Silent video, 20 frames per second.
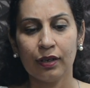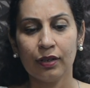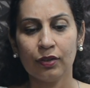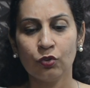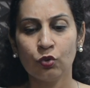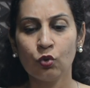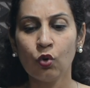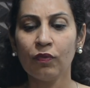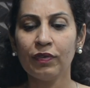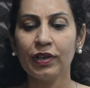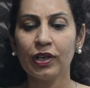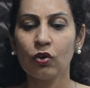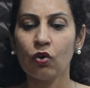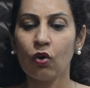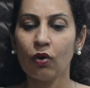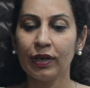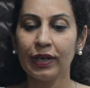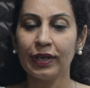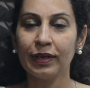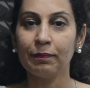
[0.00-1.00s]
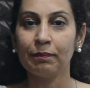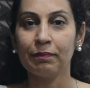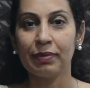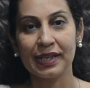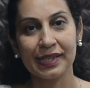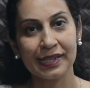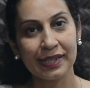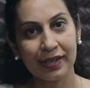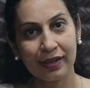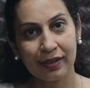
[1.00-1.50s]
Though we call it
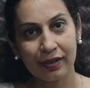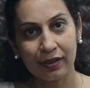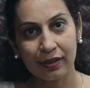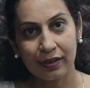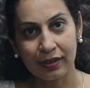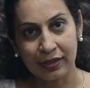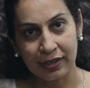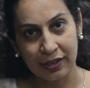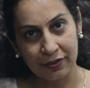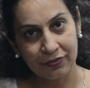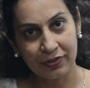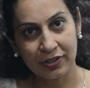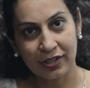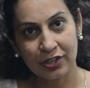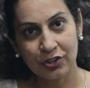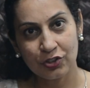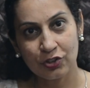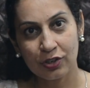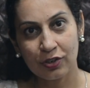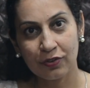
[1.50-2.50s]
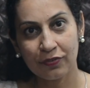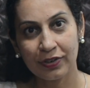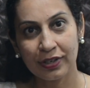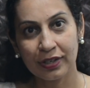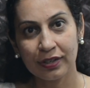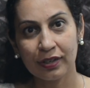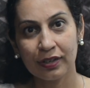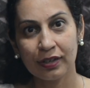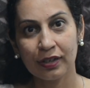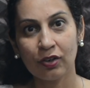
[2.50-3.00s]
basic definition of
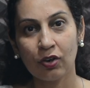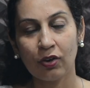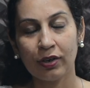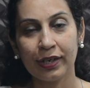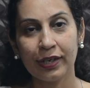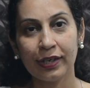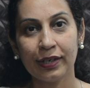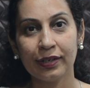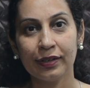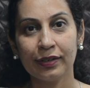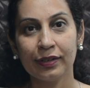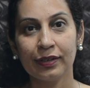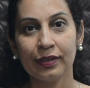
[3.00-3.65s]
internal audit,